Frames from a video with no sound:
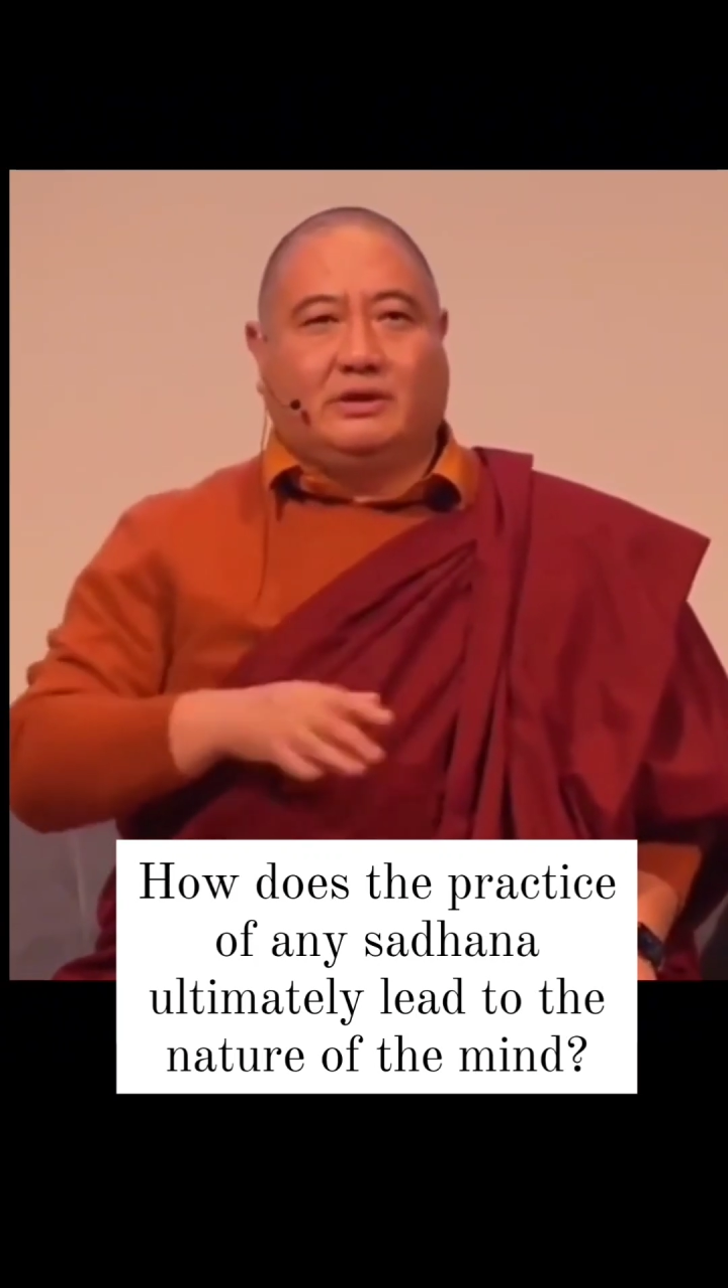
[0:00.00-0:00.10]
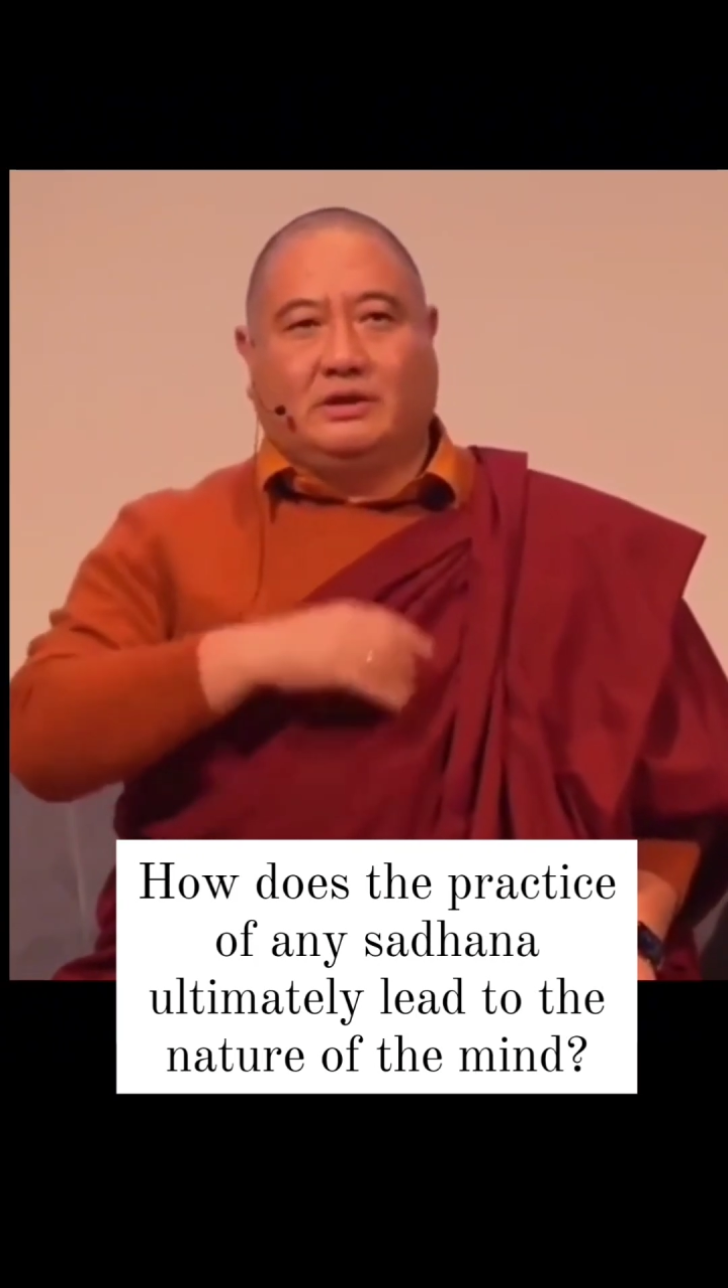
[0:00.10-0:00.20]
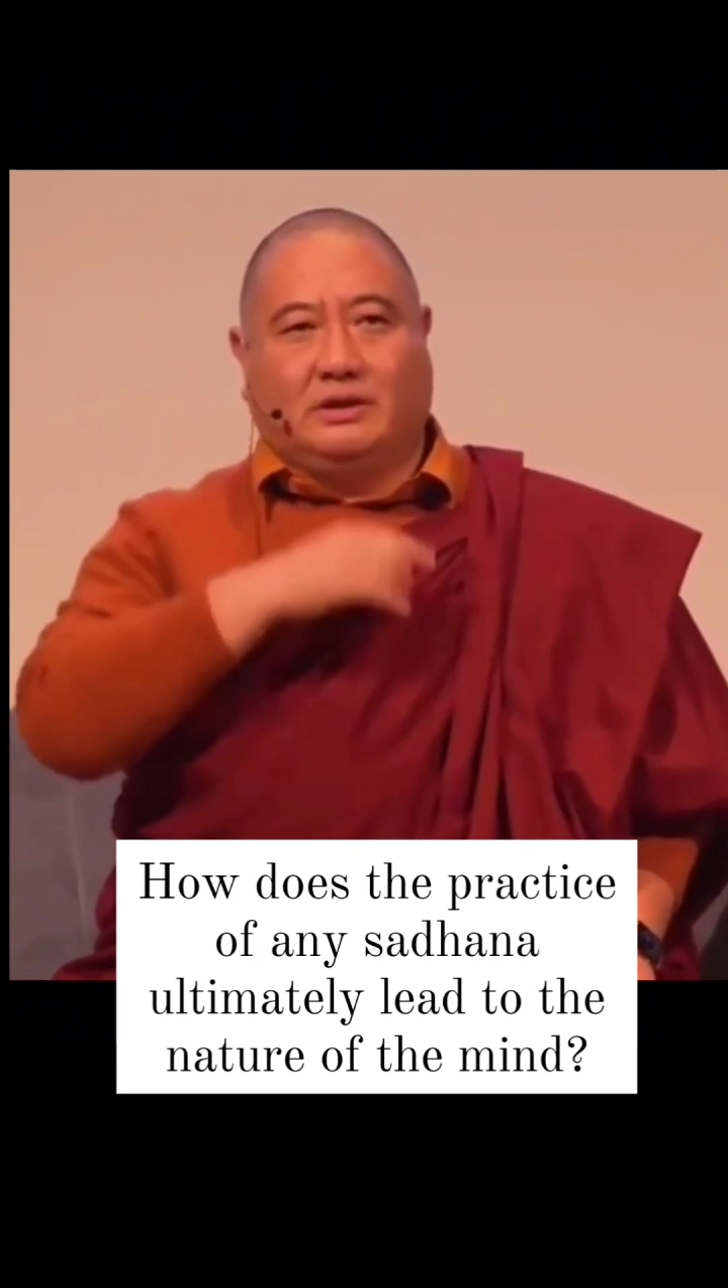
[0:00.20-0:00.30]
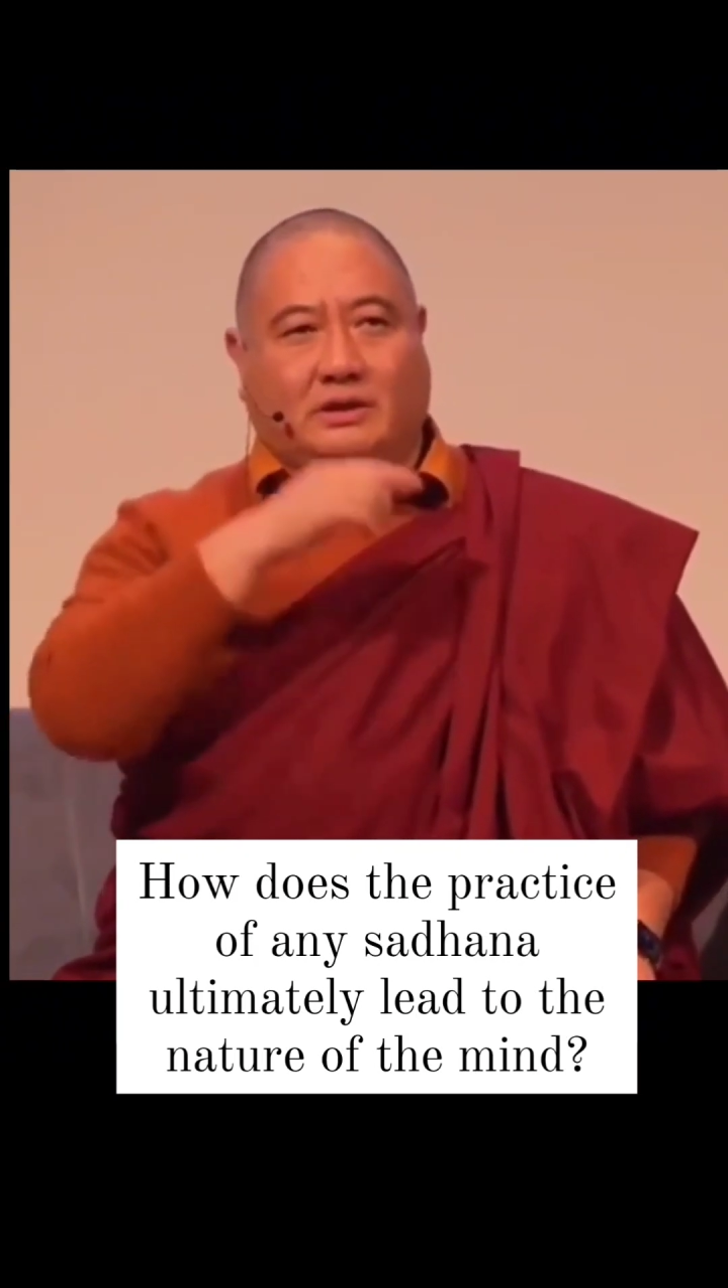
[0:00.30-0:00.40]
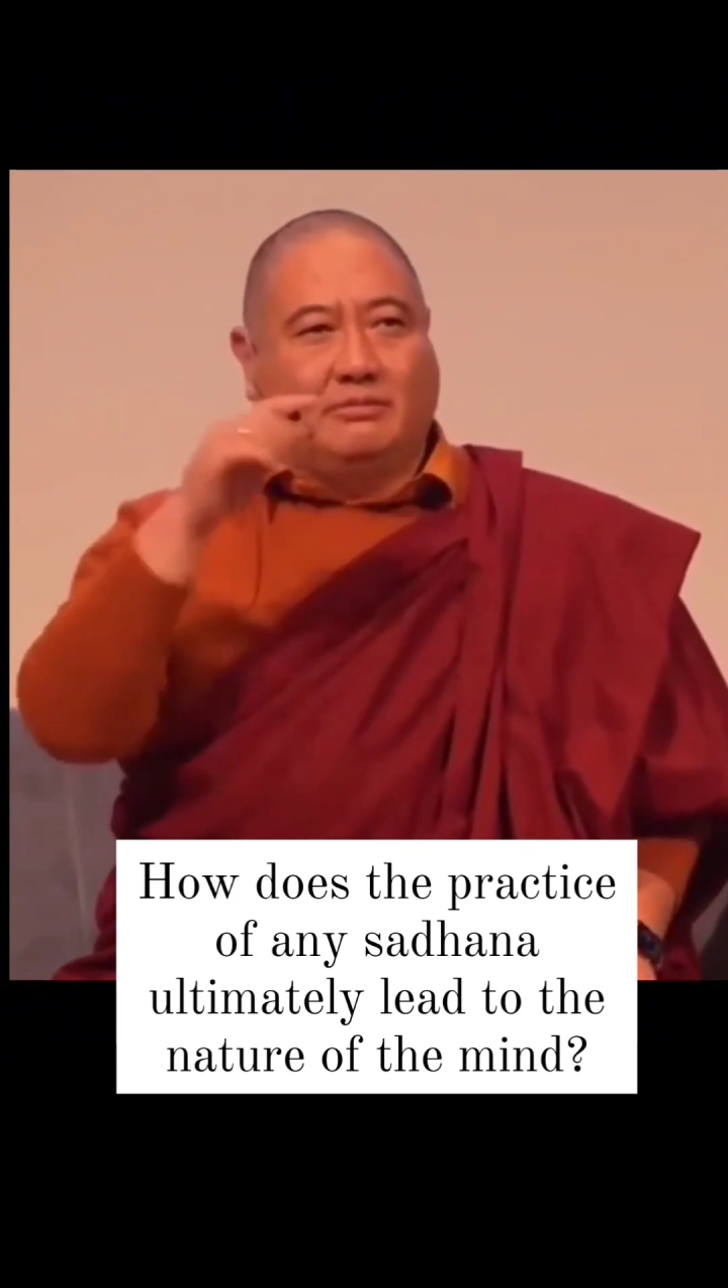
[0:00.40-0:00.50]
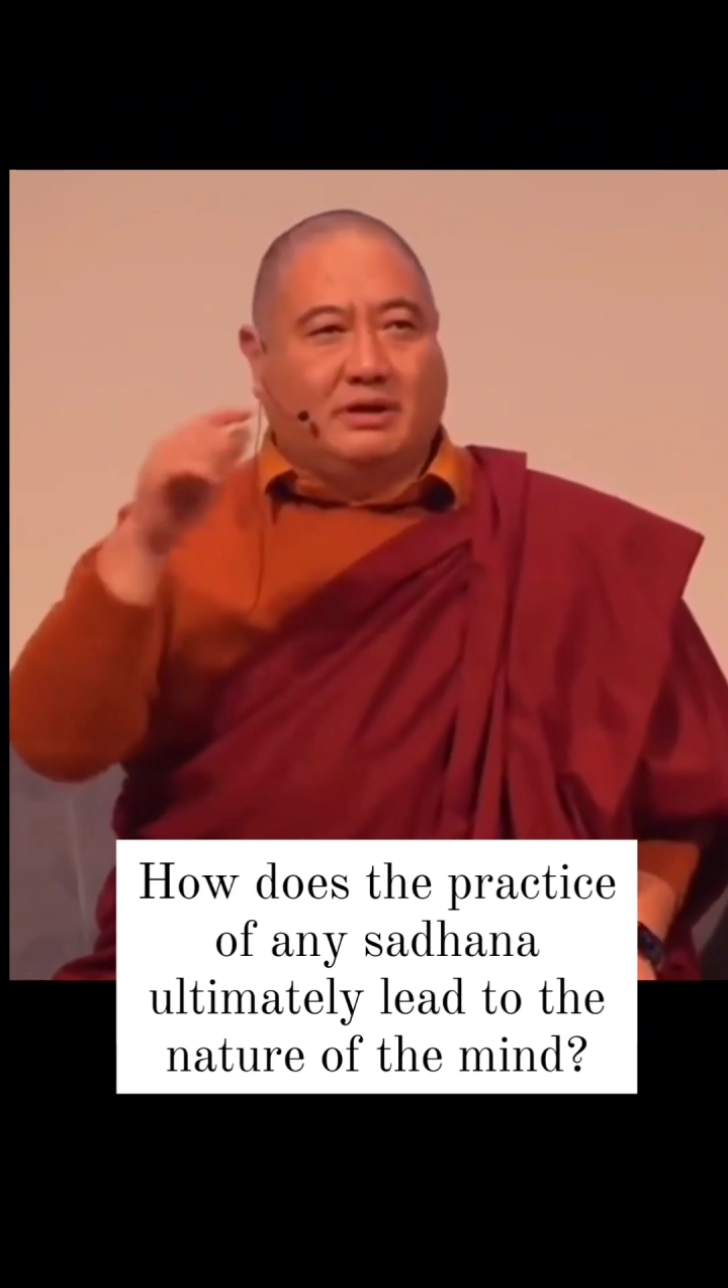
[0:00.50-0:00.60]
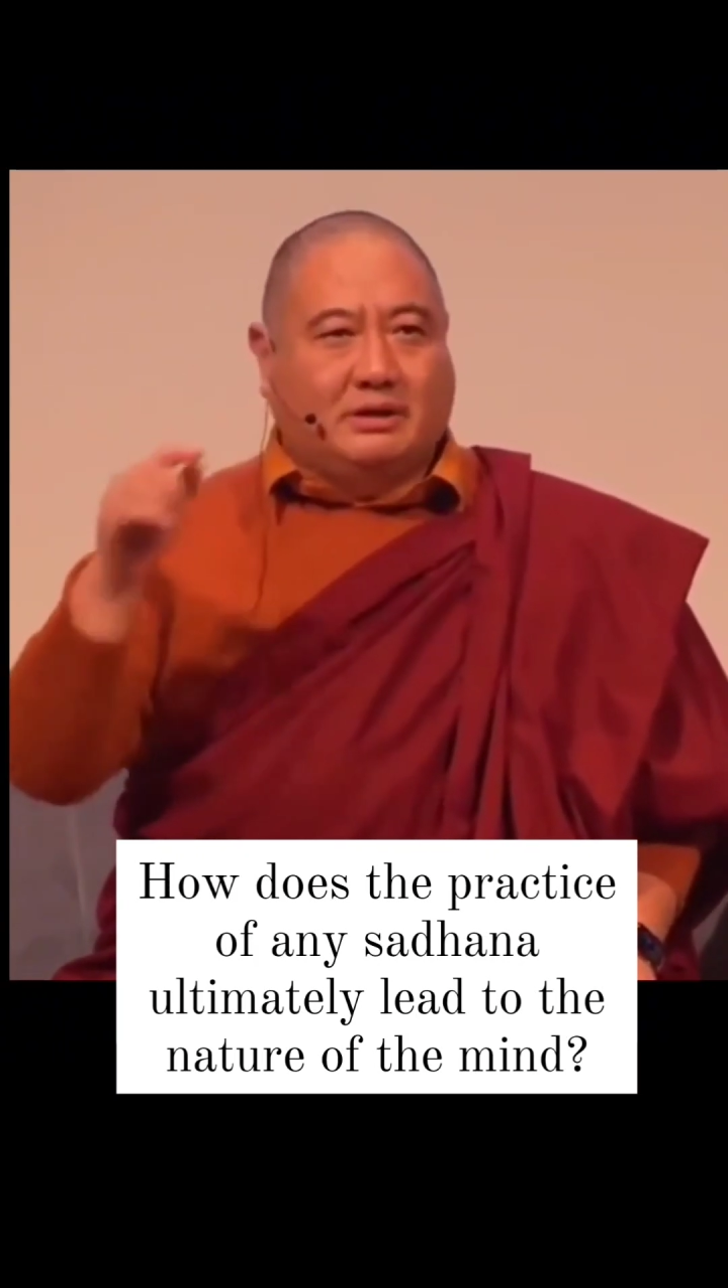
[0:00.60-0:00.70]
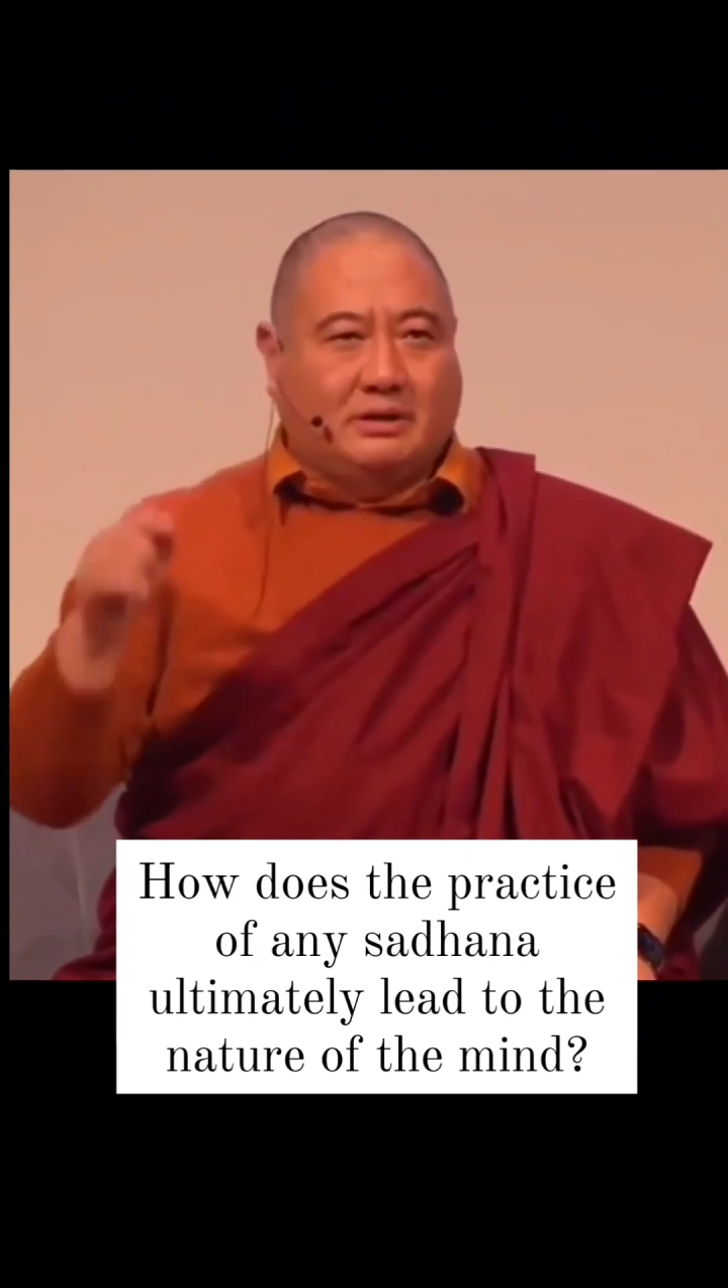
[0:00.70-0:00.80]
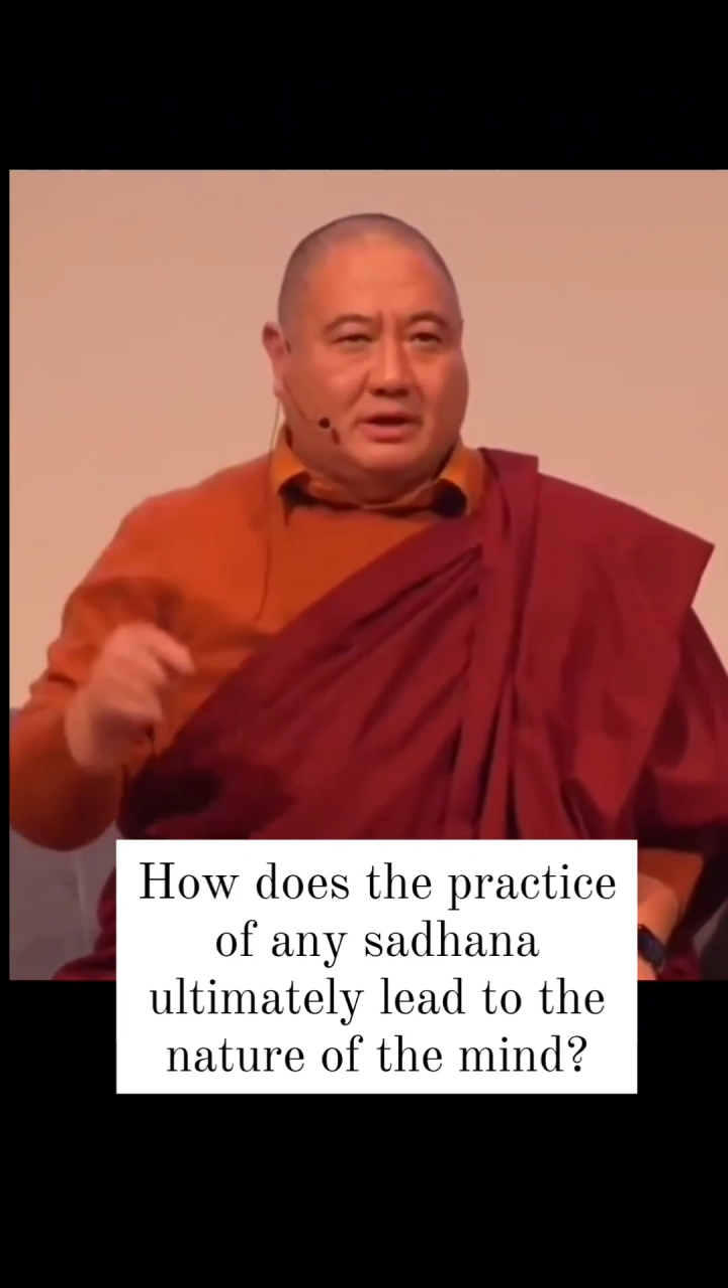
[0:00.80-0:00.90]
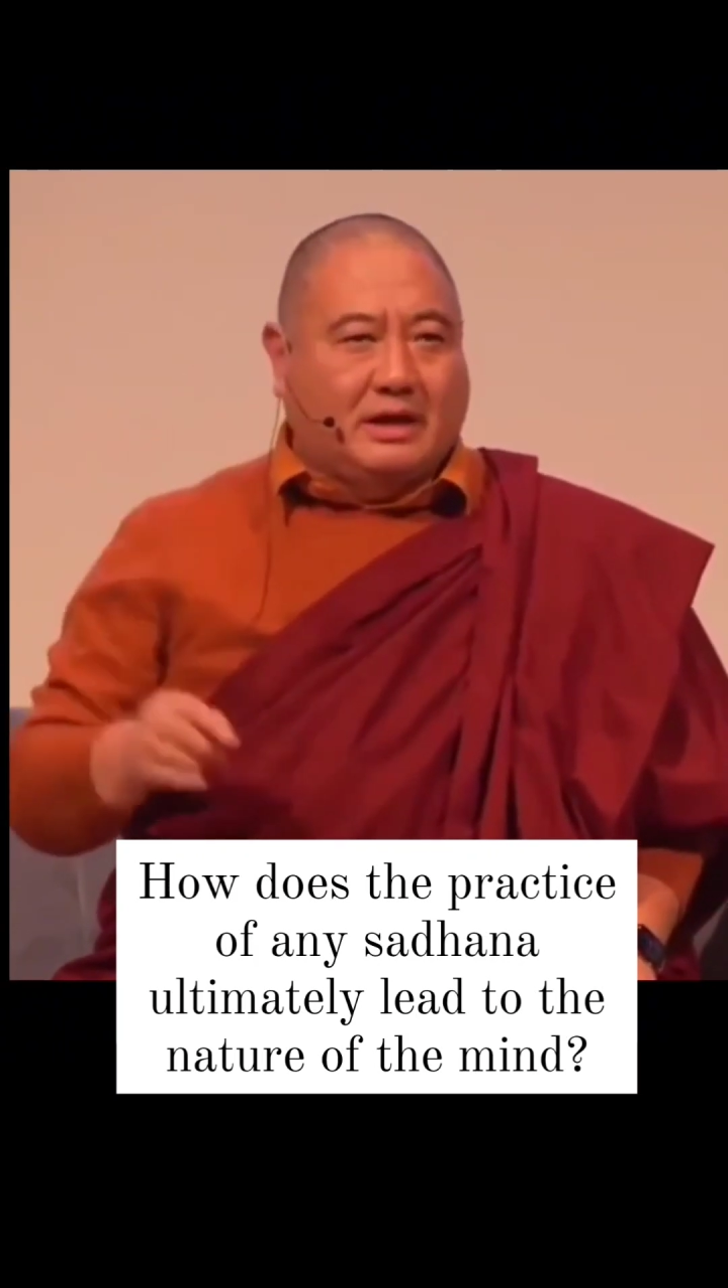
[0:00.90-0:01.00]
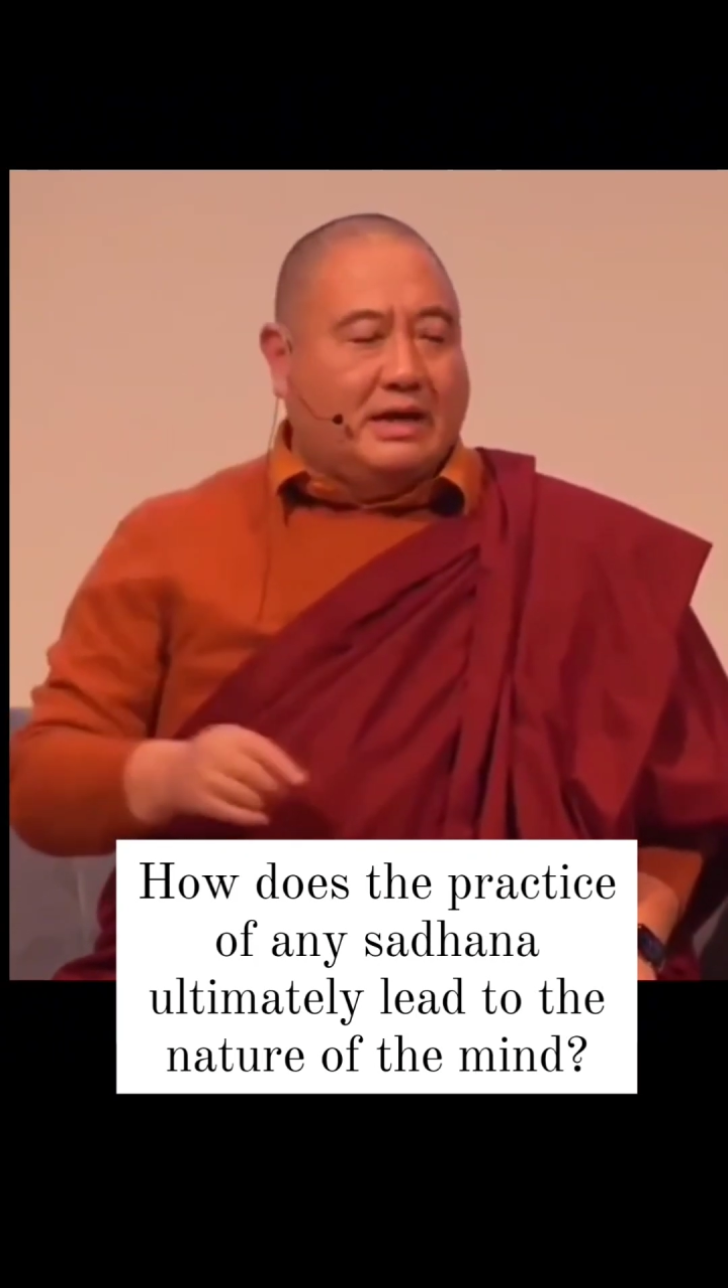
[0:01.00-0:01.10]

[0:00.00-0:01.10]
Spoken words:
the mantra